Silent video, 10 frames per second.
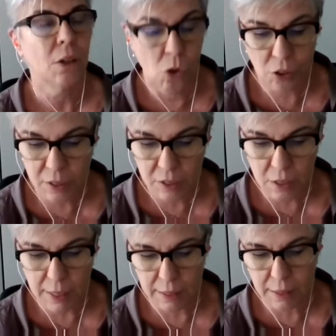
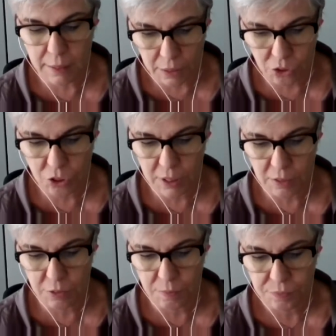orchestrated
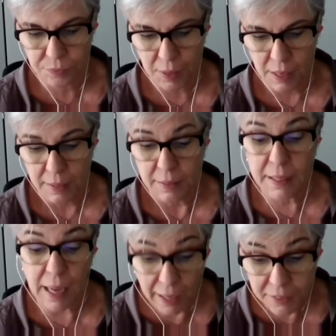initiative.
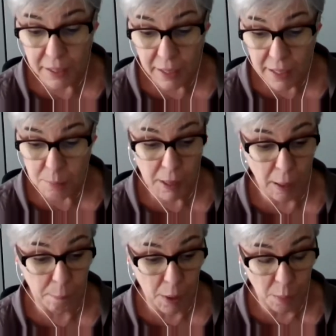The idea has
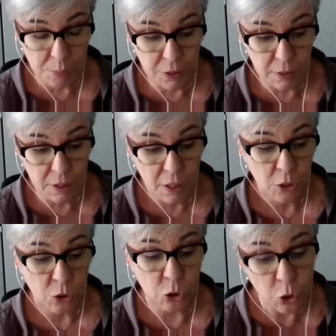become popular,
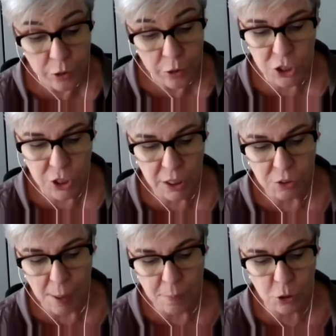nourishing
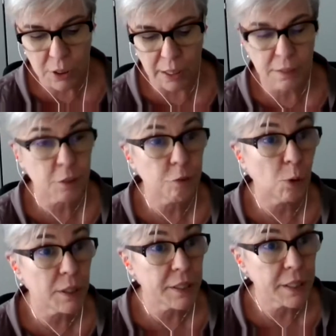reproductive
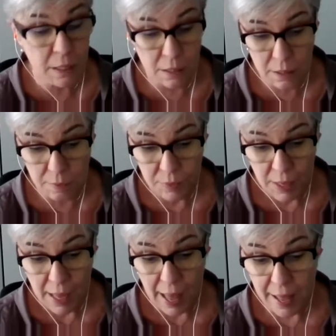policies
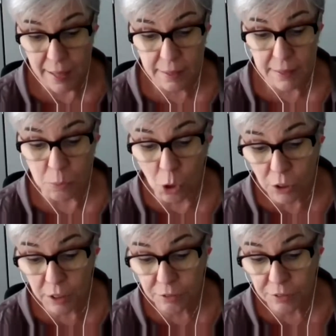and
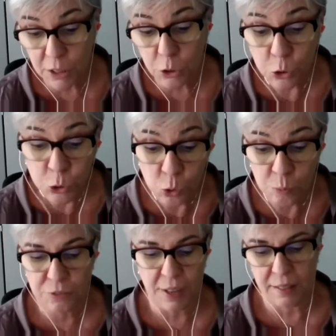demographic doom
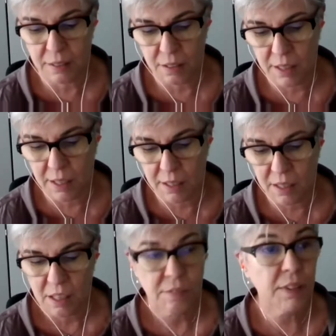fantasies
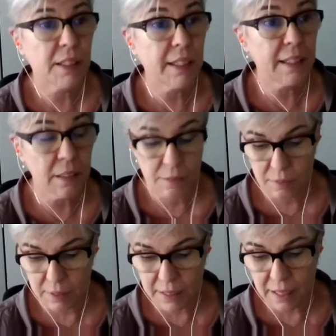within
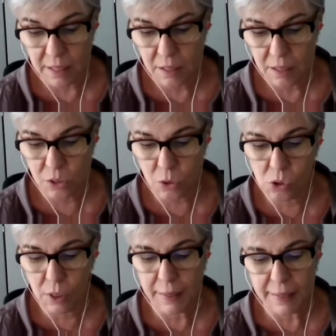the
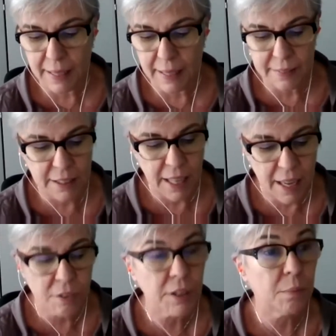so-called
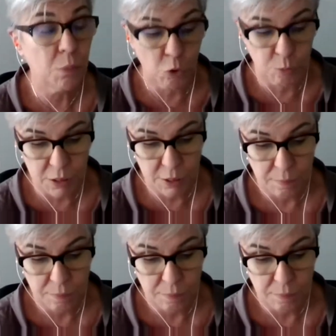identitarian movement.